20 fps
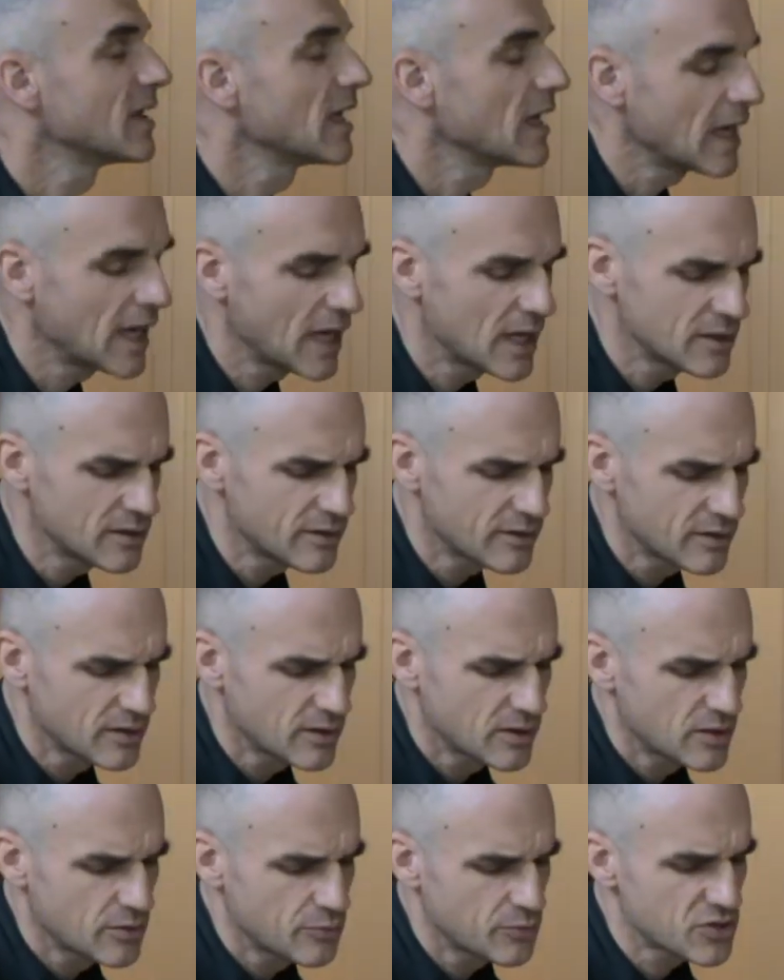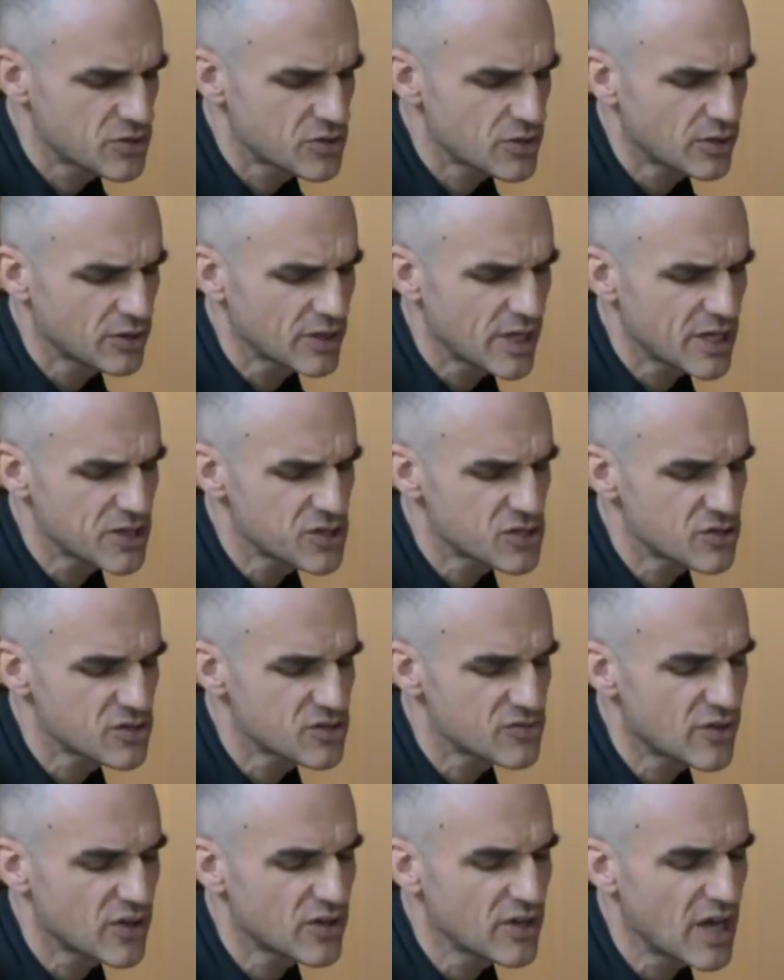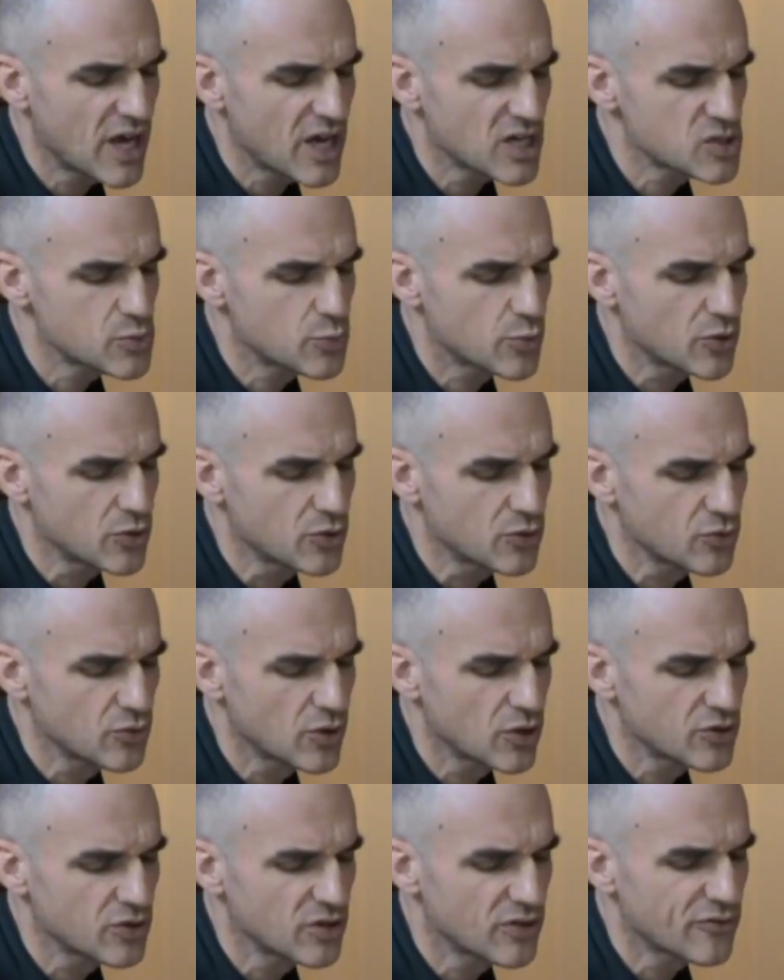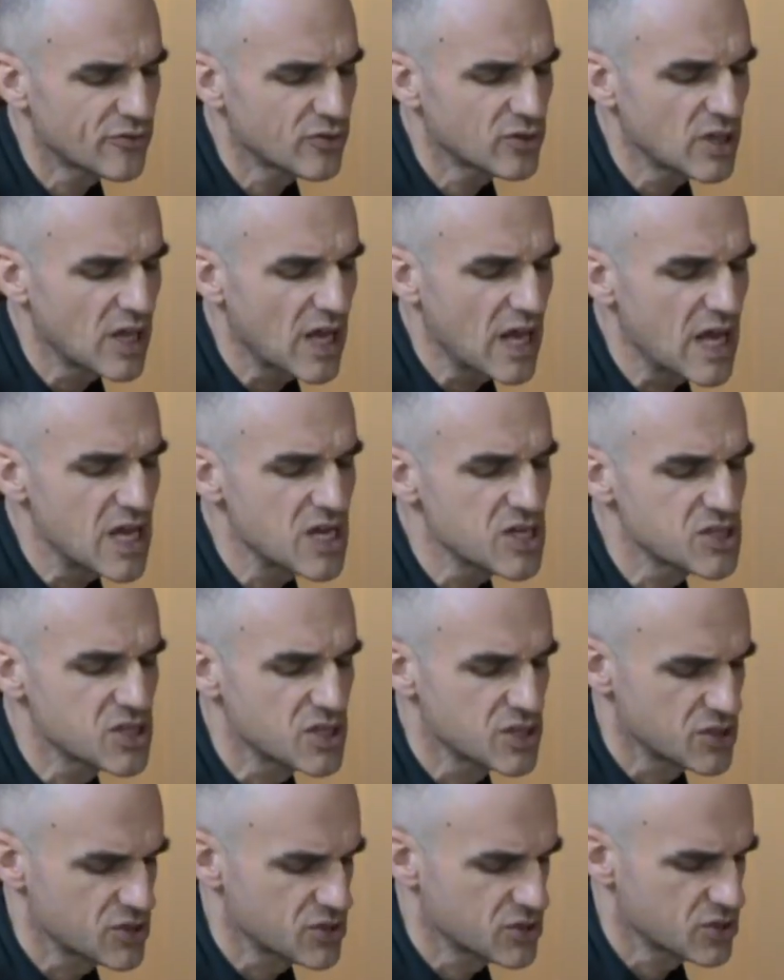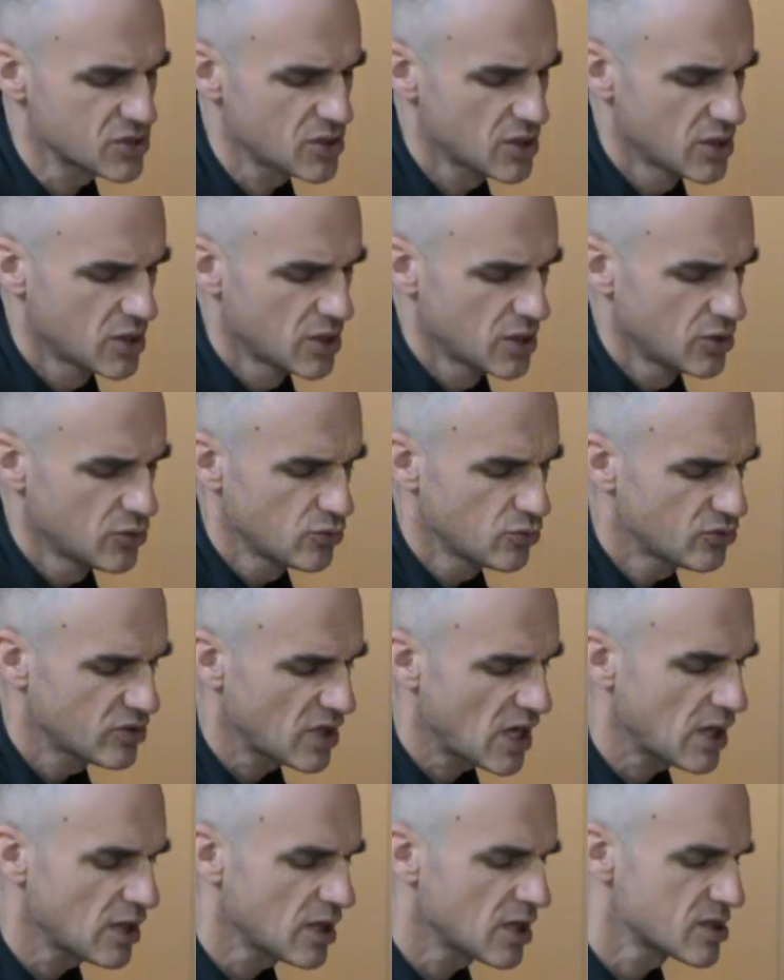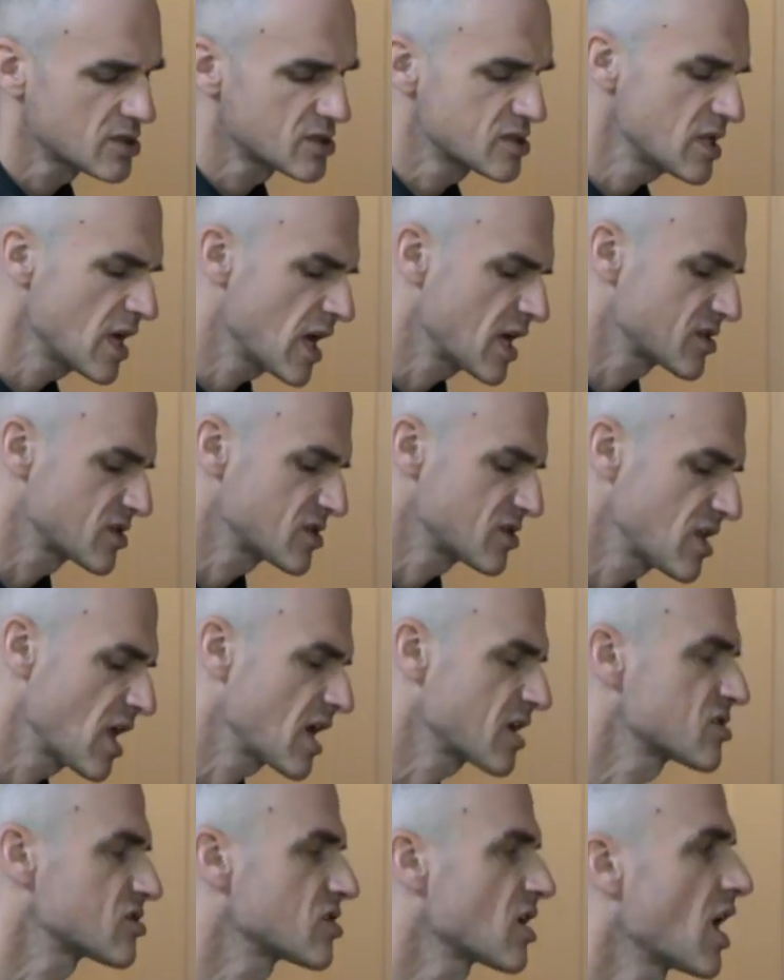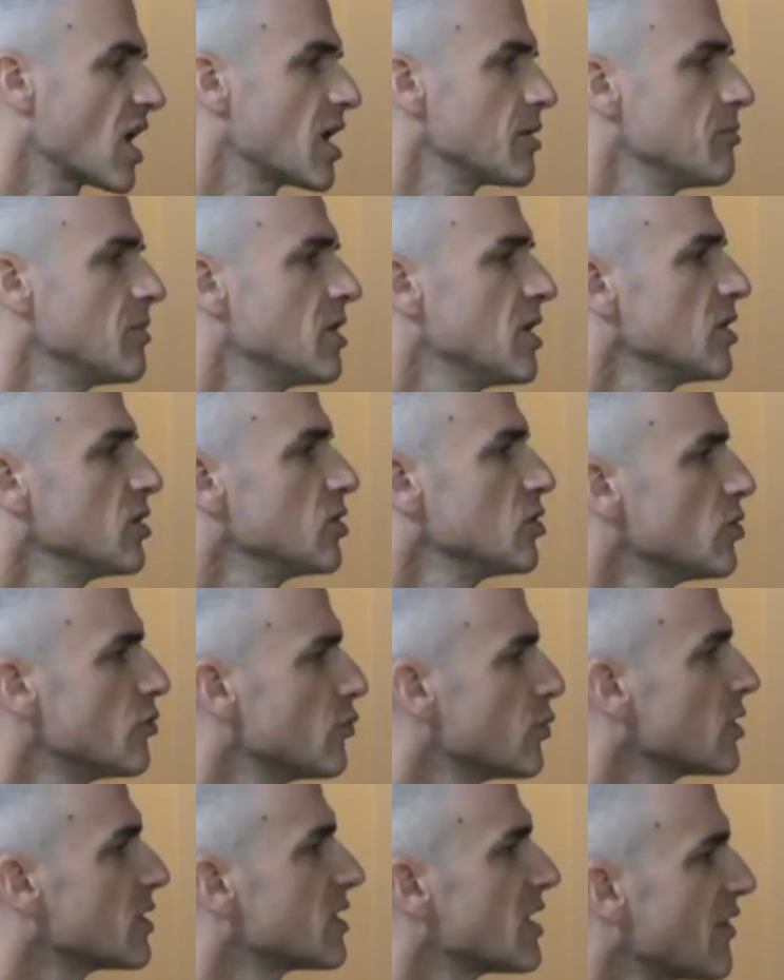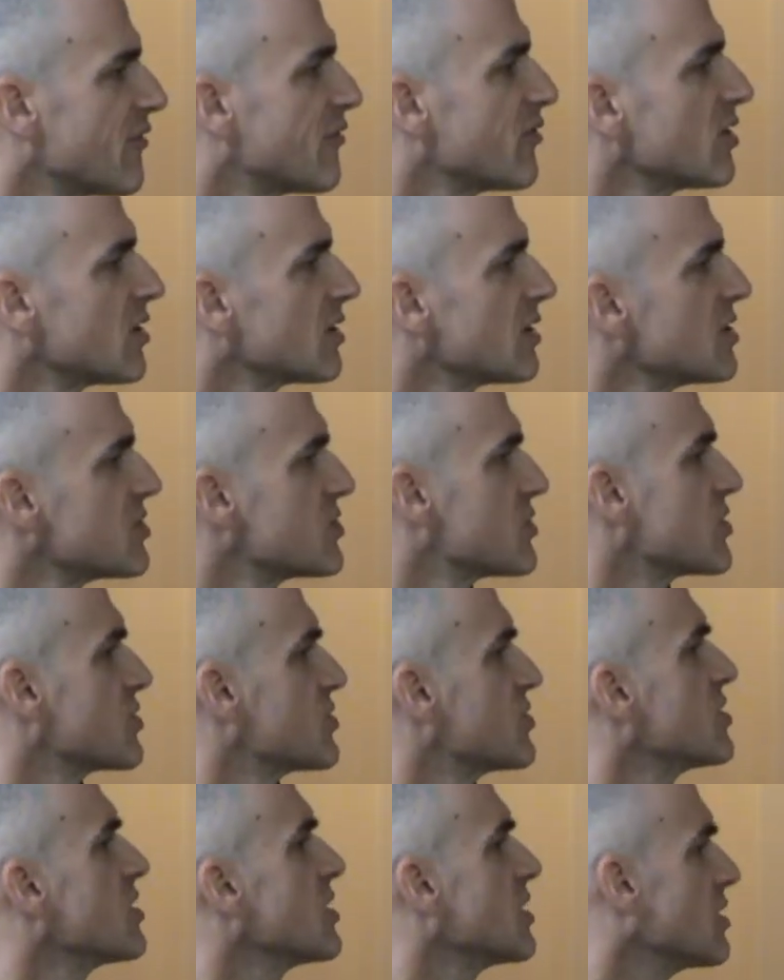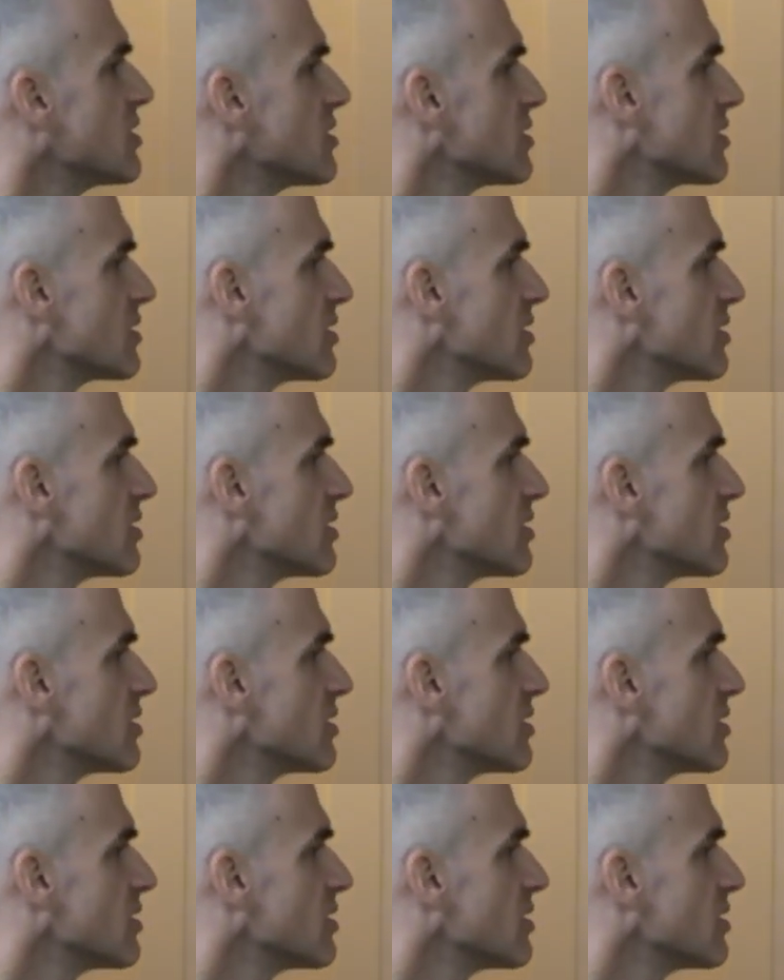And material nature is very expert through her different agents to tell us, yes, next time you will definitely succeed.